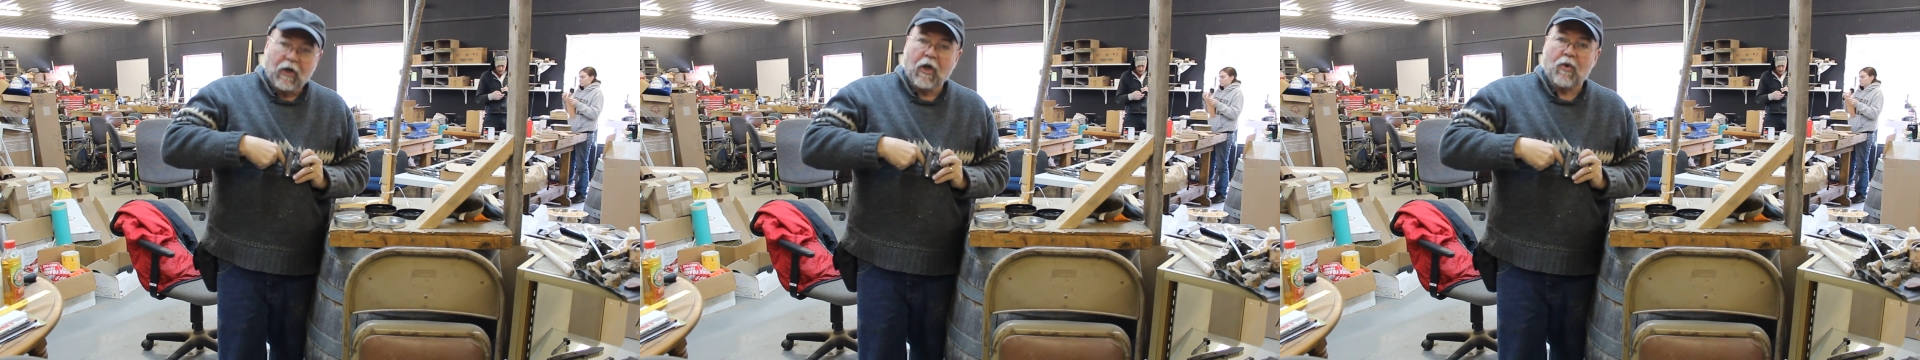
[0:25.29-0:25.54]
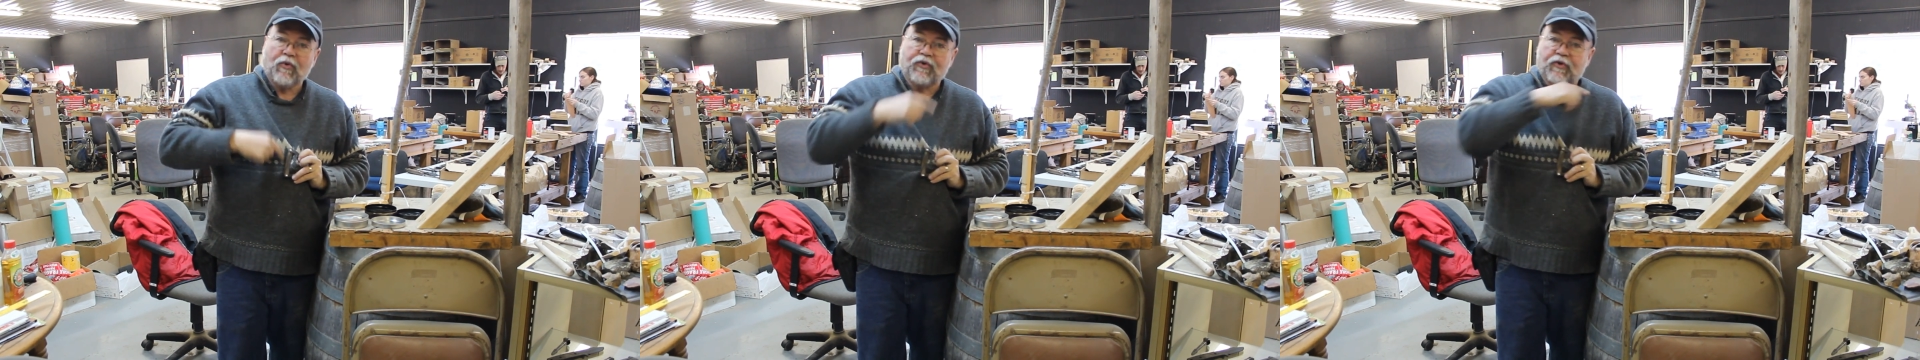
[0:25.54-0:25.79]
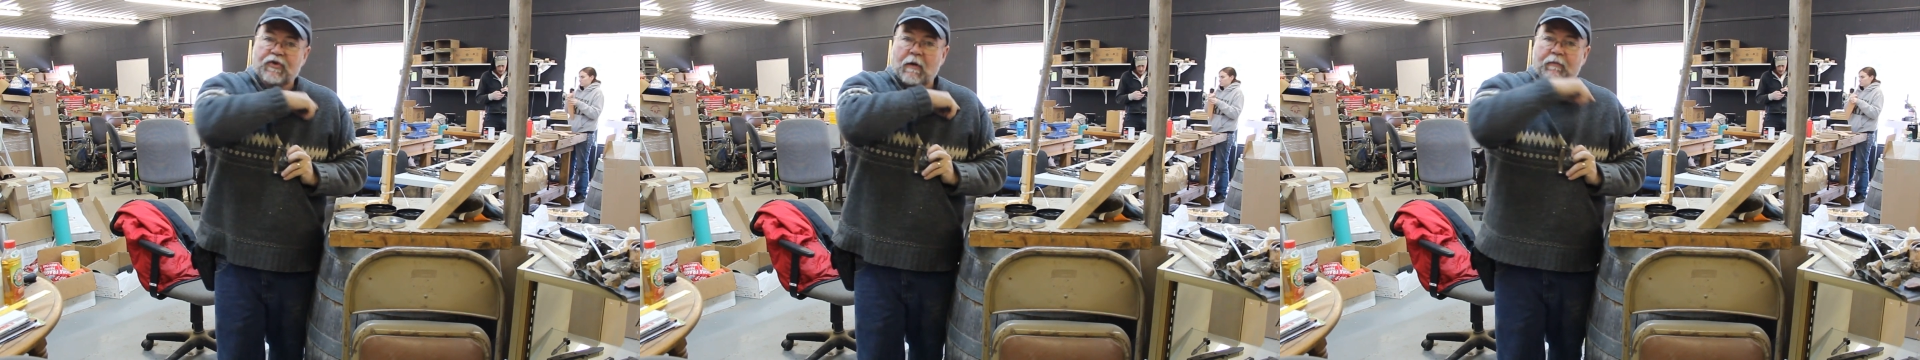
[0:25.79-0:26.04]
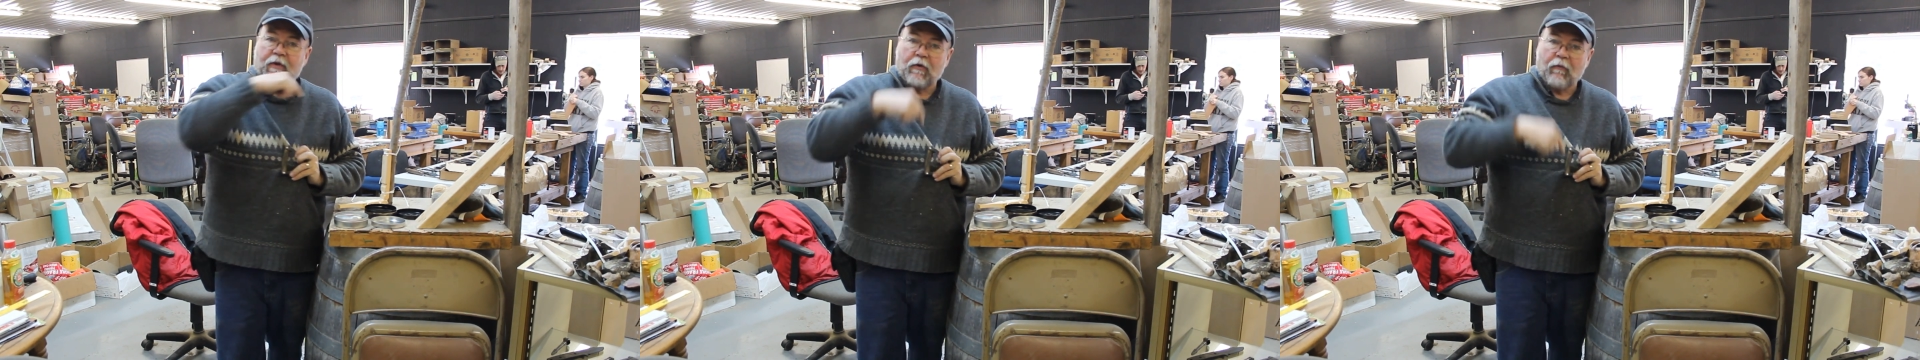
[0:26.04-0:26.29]
closure or
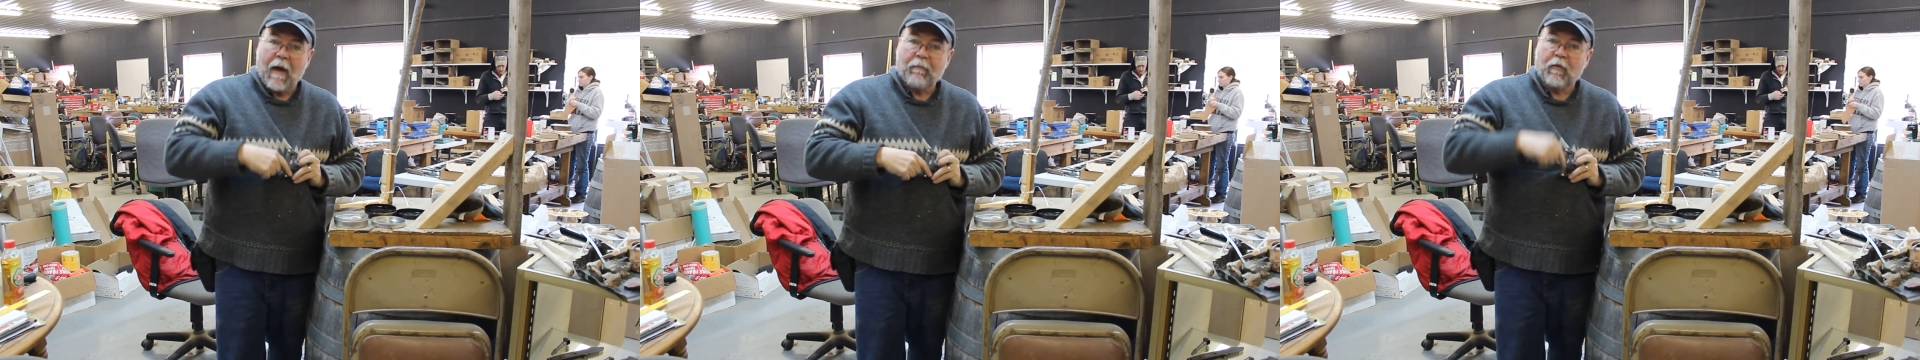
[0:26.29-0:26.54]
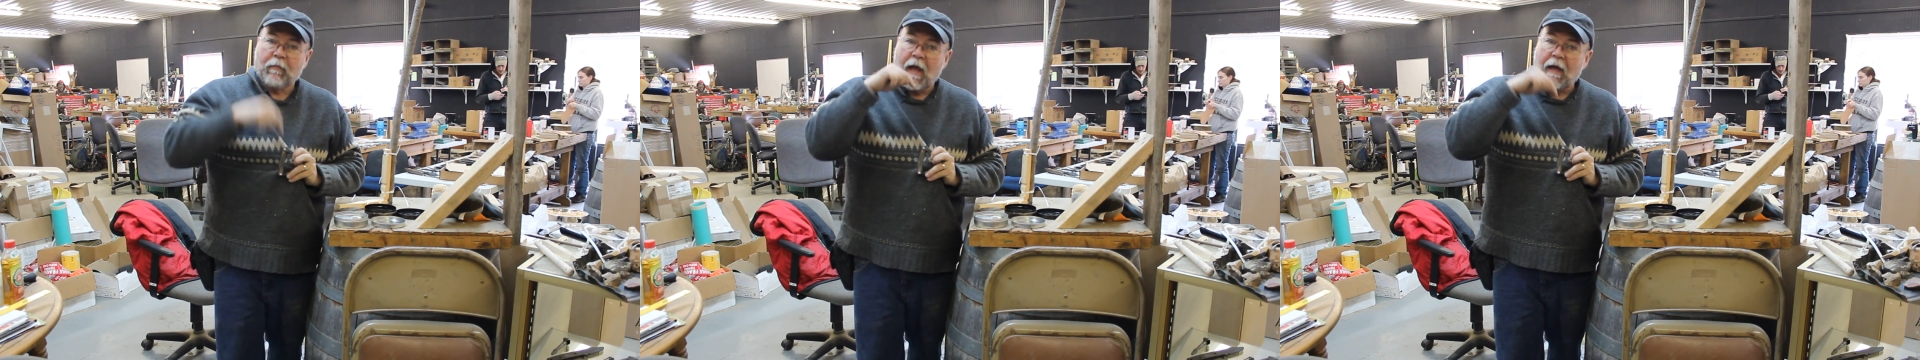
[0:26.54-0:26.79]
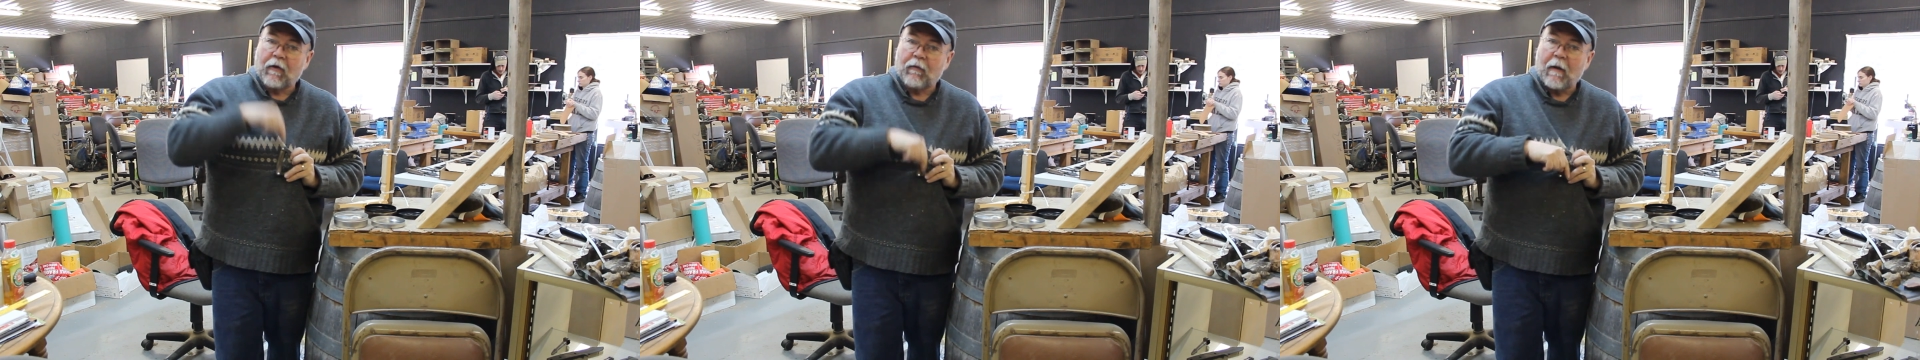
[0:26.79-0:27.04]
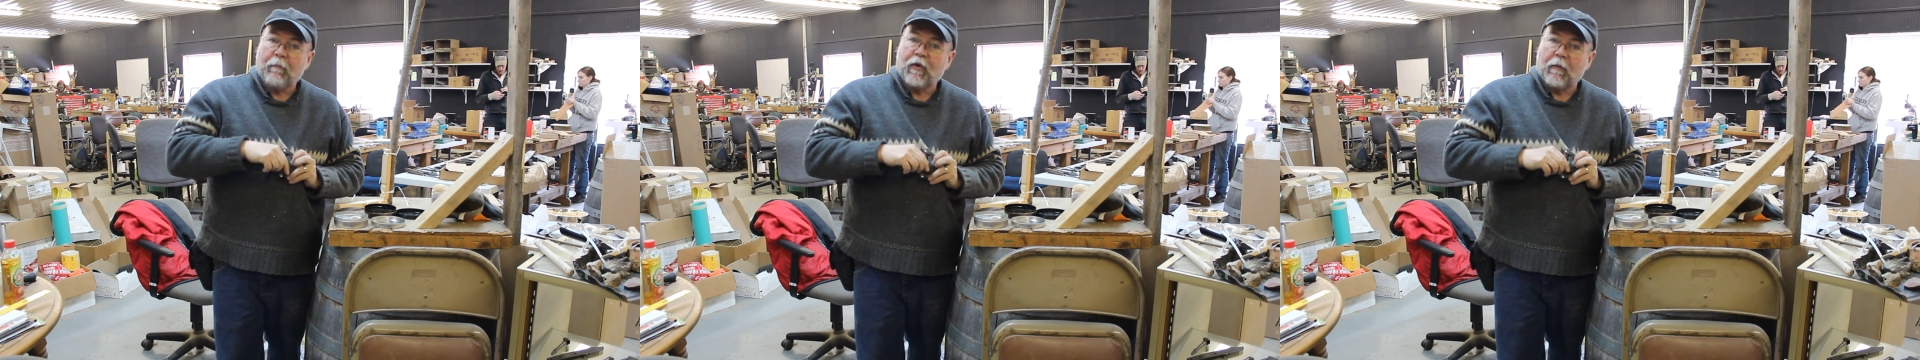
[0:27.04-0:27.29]
something, you wrap your blanket
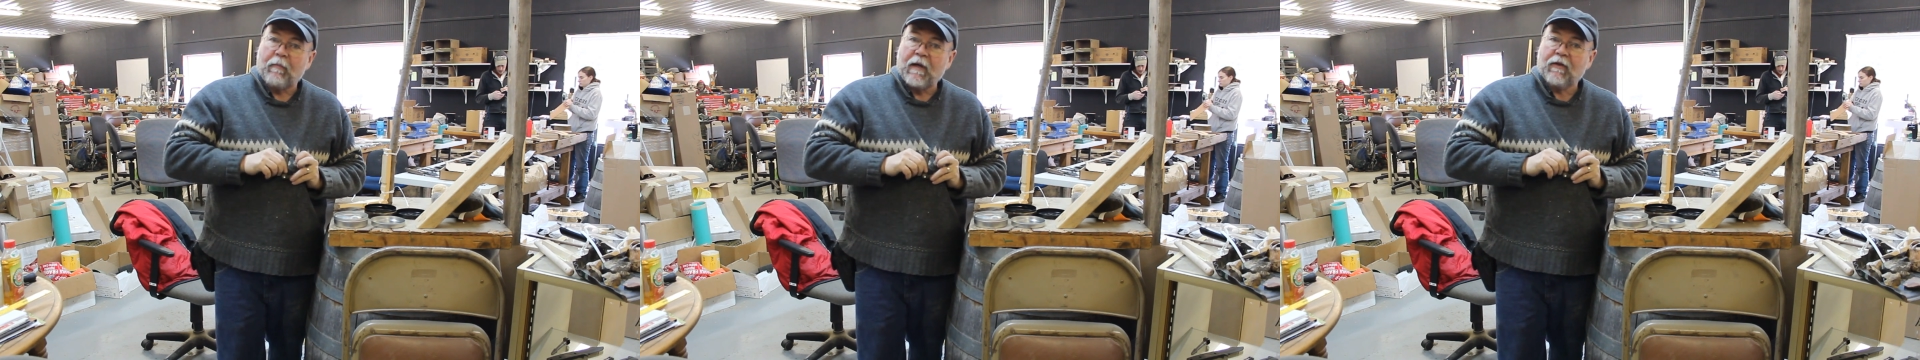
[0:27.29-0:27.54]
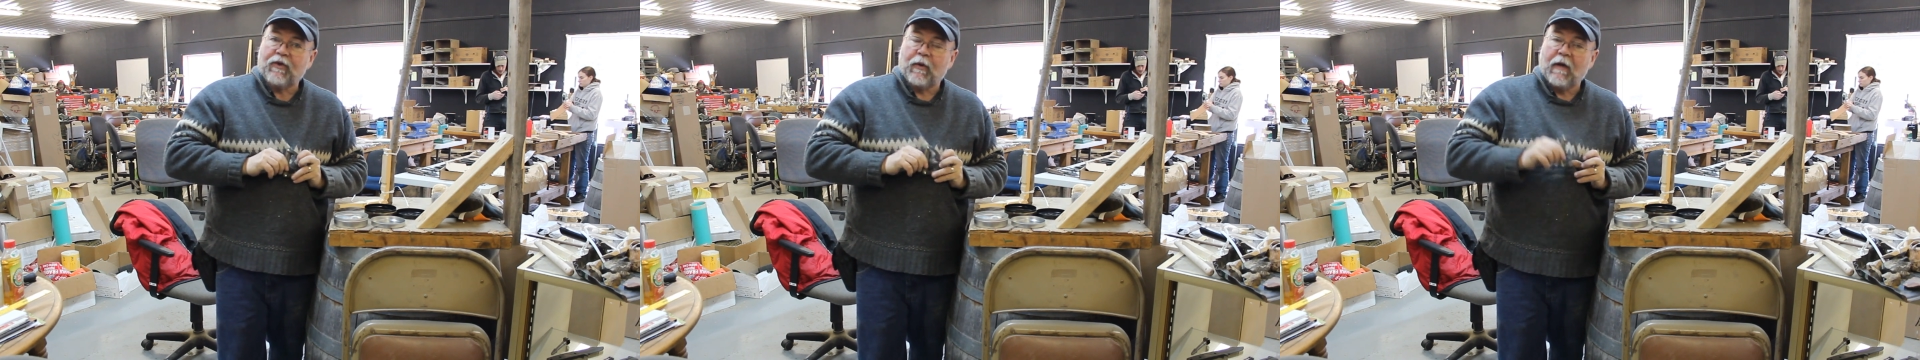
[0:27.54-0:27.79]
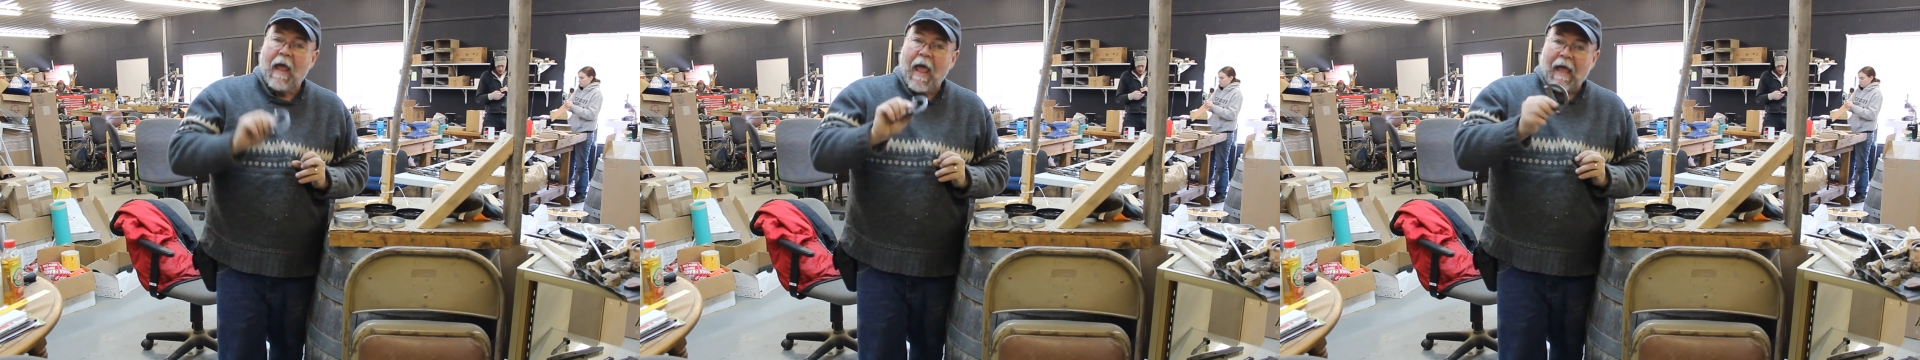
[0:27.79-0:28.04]
around, put a pin to it,